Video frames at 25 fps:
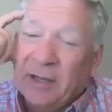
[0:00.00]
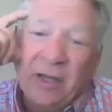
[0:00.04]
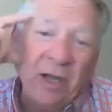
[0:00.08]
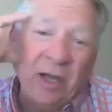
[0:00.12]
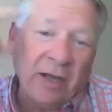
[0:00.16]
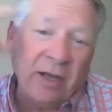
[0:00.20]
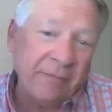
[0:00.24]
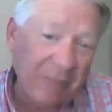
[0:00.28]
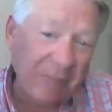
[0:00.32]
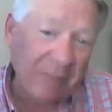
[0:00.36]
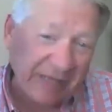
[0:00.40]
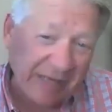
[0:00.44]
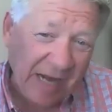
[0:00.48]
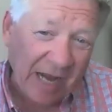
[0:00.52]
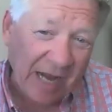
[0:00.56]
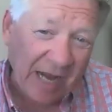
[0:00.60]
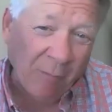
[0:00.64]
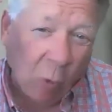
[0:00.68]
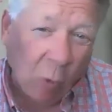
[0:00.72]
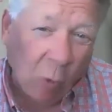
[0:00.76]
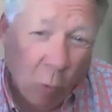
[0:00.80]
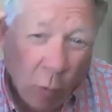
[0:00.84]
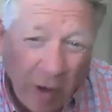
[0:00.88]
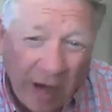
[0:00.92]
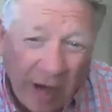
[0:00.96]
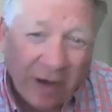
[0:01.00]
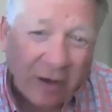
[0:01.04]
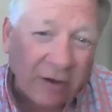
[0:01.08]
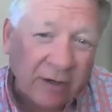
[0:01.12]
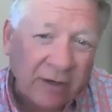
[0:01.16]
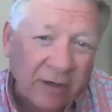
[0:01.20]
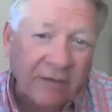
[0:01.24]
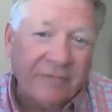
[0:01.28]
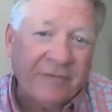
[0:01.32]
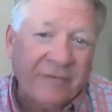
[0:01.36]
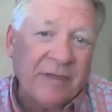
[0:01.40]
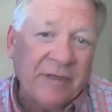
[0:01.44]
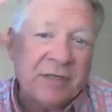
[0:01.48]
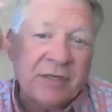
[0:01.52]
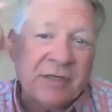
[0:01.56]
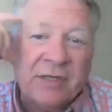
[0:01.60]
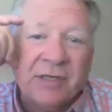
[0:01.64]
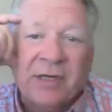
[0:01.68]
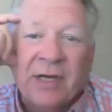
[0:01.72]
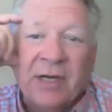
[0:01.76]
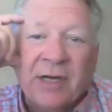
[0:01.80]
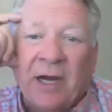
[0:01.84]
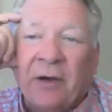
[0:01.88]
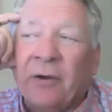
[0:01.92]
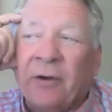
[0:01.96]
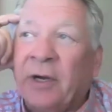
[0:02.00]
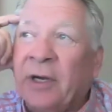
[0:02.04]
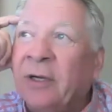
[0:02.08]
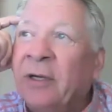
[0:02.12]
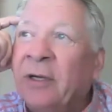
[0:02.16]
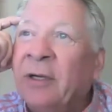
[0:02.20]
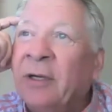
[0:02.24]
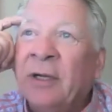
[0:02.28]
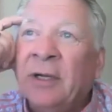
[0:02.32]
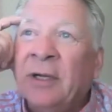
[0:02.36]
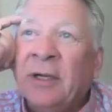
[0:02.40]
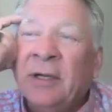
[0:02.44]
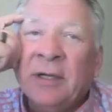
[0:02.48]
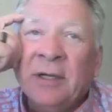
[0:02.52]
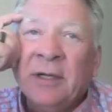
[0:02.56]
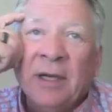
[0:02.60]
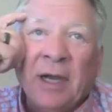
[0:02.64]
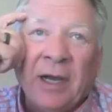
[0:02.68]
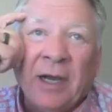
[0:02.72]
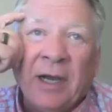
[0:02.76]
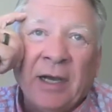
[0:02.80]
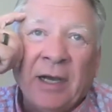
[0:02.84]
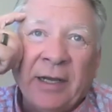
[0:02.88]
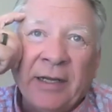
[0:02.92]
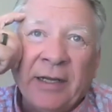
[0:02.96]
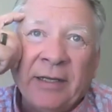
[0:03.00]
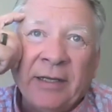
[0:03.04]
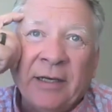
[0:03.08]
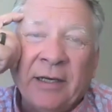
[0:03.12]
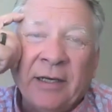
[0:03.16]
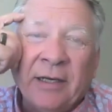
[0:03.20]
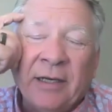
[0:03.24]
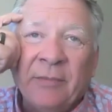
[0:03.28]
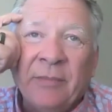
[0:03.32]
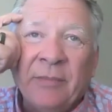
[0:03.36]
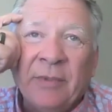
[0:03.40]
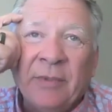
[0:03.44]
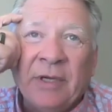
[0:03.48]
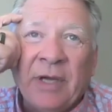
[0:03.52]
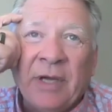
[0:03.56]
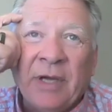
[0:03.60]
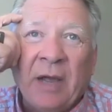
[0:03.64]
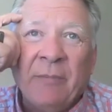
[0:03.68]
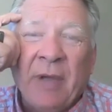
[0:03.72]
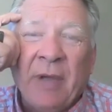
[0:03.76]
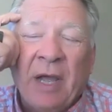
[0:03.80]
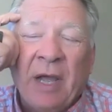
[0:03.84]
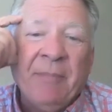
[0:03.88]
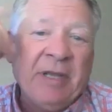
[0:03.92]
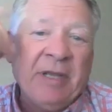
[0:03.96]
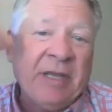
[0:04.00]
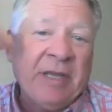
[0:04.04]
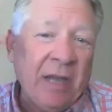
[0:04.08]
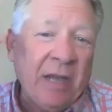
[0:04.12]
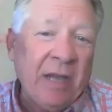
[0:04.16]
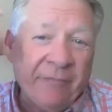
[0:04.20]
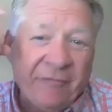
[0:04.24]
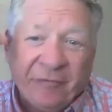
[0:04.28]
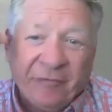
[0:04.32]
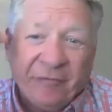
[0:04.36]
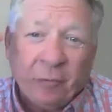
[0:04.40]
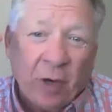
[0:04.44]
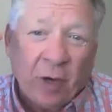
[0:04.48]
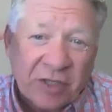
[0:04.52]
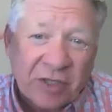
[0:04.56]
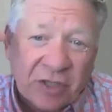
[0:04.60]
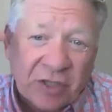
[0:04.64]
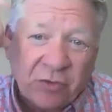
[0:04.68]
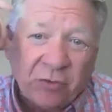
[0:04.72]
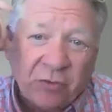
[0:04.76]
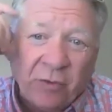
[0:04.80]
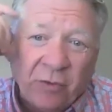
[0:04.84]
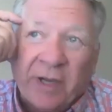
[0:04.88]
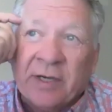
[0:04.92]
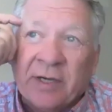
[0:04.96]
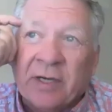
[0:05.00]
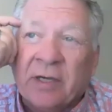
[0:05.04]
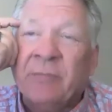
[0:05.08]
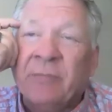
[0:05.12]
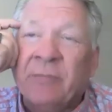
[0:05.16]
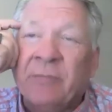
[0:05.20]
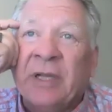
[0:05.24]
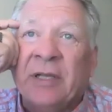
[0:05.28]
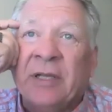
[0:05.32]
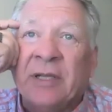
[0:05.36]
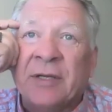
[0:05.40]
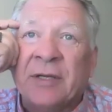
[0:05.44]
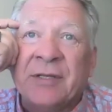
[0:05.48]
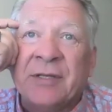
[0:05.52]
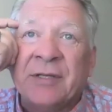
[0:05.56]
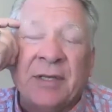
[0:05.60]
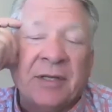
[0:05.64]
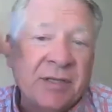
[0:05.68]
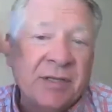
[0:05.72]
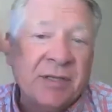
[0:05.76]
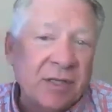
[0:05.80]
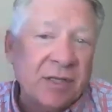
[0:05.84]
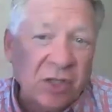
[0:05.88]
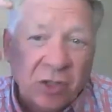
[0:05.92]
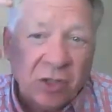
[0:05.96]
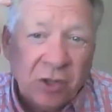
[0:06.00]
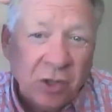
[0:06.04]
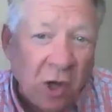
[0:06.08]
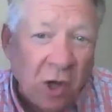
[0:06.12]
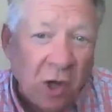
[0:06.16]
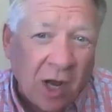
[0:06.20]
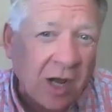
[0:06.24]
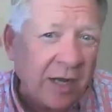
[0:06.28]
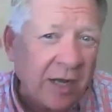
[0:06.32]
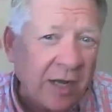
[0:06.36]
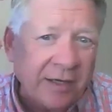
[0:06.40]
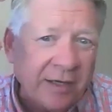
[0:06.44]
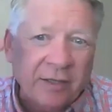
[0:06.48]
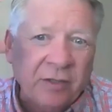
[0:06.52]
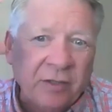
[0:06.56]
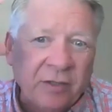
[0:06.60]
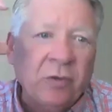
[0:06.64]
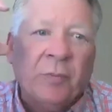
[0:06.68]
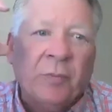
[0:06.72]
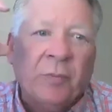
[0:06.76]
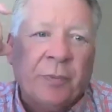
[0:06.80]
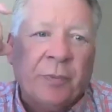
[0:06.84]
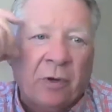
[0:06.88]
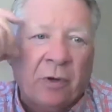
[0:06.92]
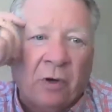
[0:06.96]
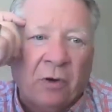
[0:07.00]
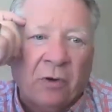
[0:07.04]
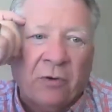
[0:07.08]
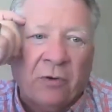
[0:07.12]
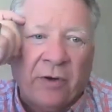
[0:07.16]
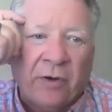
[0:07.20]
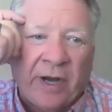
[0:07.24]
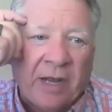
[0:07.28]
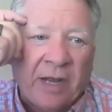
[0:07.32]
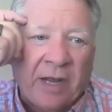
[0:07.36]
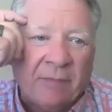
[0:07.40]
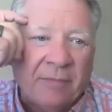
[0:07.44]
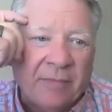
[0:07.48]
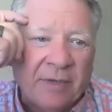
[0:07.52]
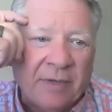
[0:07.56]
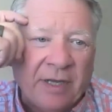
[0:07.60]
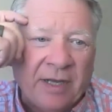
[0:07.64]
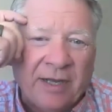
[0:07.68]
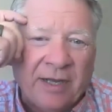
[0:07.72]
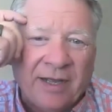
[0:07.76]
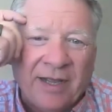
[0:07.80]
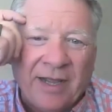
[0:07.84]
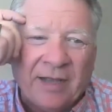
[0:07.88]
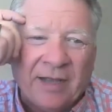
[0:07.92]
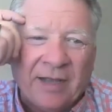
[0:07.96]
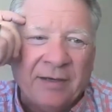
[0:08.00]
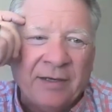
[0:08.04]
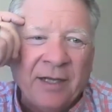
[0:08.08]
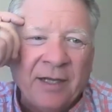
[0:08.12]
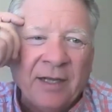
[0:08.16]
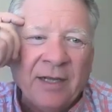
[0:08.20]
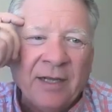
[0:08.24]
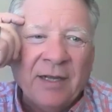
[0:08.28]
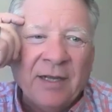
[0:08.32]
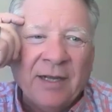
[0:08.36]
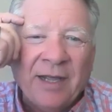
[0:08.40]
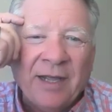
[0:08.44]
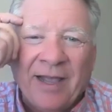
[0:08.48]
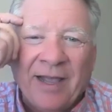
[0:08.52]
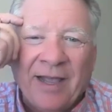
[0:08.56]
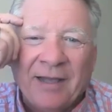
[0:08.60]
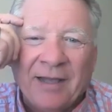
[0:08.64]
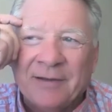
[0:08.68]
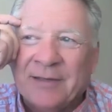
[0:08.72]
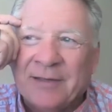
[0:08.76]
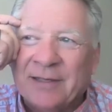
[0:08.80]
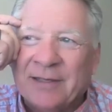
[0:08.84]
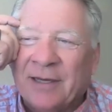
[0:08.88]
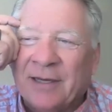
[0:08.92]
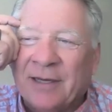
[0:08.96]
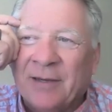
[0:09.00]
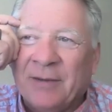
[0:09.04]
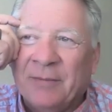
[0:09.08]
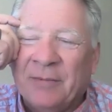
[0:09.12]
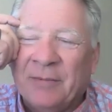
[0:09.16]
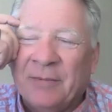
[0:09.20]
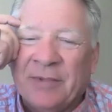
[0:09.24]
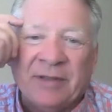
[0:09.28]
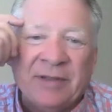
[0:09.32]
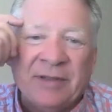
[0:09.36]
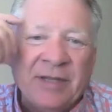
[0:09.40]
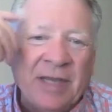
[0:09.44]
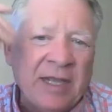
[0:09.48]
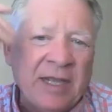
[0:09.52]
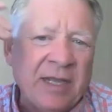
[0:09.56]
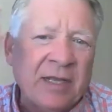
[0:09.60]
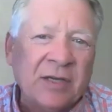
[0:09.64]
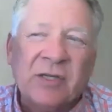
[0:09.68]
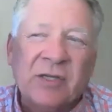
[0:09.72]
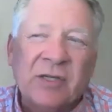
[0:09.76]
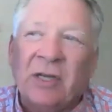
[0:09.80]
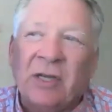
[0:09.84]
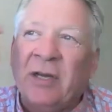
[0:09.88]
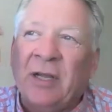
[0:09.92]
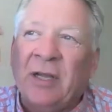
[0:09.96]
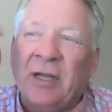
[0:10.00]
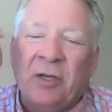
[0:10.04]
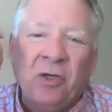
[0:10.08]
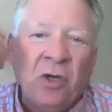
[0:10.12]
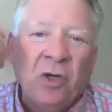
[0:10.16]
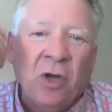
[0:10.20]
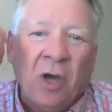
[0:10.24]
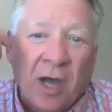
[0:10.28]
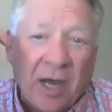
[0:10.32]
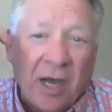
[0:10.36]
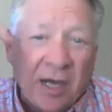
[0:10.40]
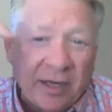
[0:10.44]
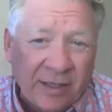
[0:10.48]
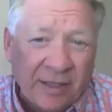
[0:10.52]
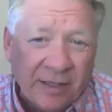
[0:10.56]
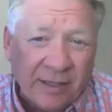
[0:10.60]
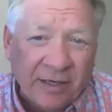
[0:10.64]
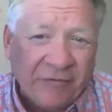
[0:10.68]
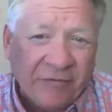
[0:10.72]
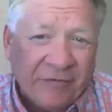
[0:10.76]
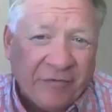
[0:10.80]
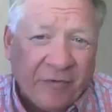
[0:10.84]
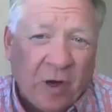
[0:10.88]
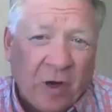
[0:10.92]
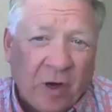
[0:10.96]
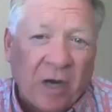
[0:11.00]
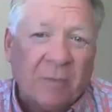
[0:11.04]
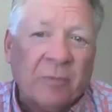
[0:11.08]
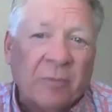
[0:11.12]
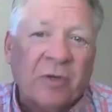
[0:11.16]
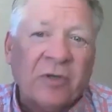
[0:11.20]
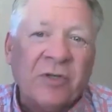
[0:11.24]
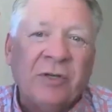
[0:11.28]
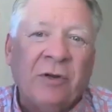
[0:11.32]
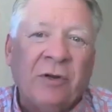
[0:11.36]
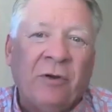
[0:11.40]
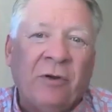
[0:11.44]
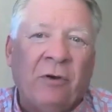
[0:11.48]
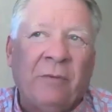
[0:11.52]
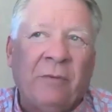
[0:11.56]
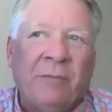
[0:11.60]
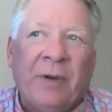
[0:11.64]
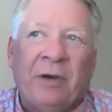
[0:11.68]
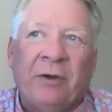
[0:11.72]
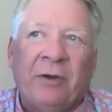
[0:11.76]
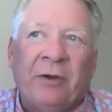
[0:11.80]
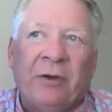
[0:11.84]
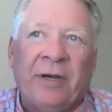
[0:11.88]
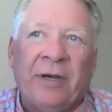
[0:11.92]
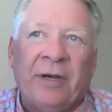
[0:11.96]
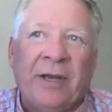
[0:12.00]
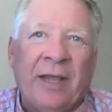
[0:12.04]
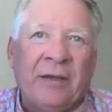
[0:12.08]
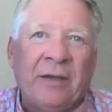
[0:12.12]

I became aware of this, Derryn, I became frustrated because this is not a new program, and the thing is that not enough farmers know about it.